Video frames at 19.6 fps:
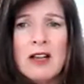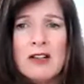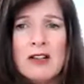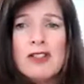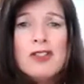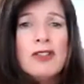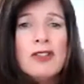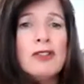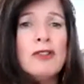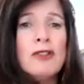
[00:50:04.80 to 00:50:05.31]

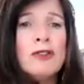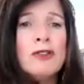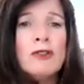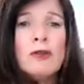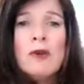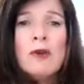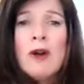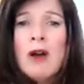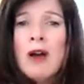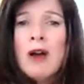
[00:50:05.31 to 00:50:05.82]

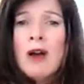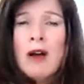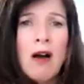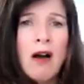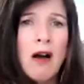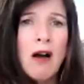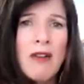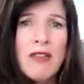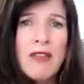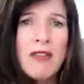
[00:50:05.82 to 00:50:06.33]
to
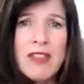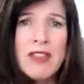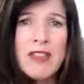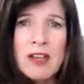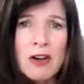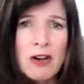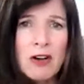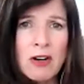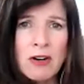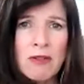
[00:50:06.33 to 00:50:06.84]

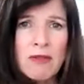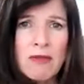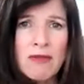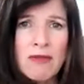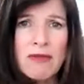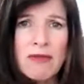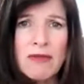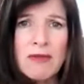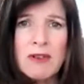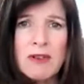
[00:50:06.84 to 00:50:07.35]
the earth,
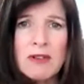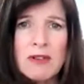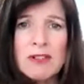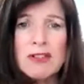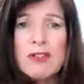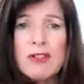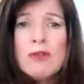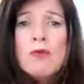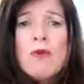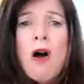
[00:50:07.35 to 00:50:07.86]

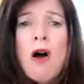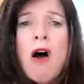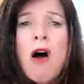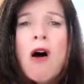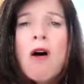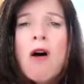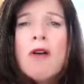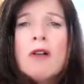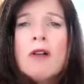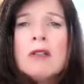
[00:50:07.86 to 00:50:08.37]
to
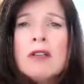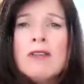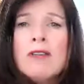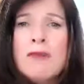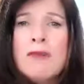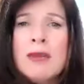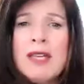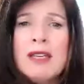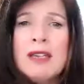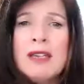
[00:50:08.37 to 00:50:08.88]
all
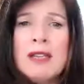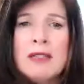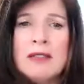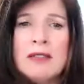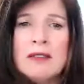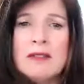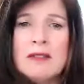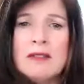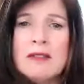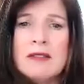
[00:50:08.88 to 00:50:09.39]
of
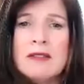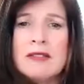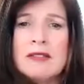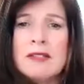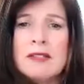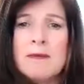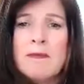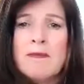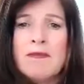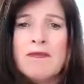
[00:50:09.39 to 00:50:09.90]

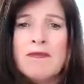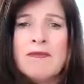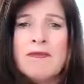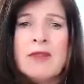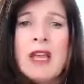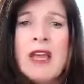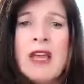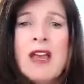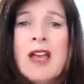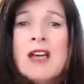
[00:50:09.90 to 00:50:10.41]
beings.
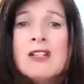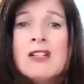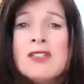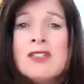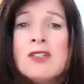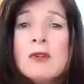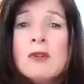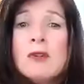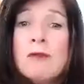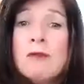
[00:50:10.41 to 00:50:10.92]

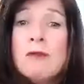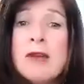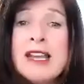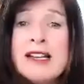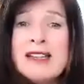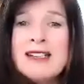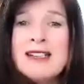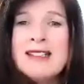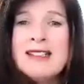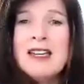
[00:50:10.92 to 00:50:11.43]
So if we
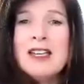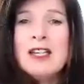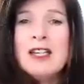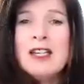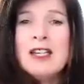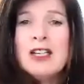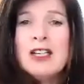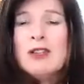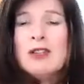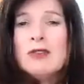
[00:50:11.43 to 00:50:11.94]

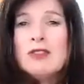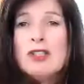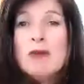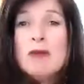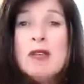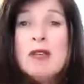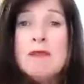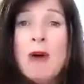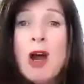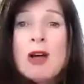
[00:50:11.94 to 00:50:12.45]
continue to
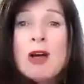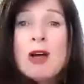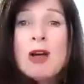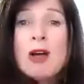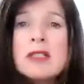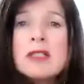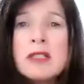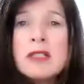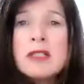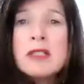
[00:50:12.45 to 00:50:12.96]
be
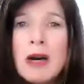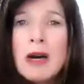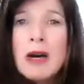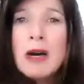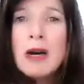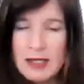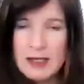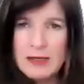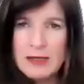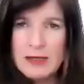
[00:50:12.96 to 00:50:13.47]

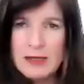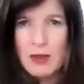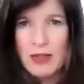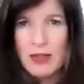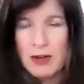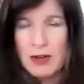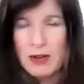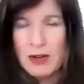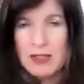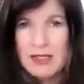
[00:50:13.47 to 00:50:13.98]
parsimonious with
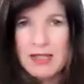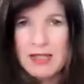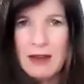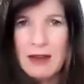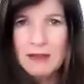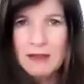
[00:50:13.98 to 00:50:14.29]
ourselves,